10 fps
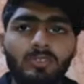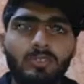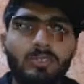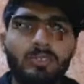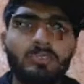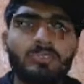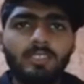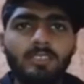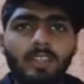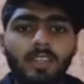In this
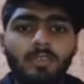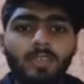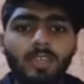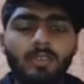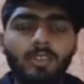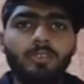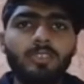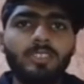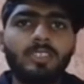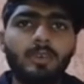slide we are going to
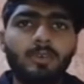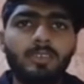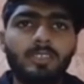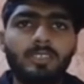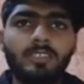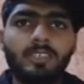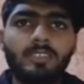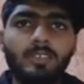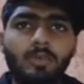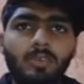discuss
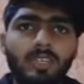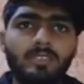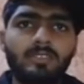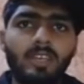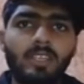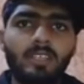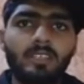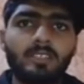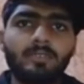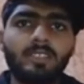about textile classification.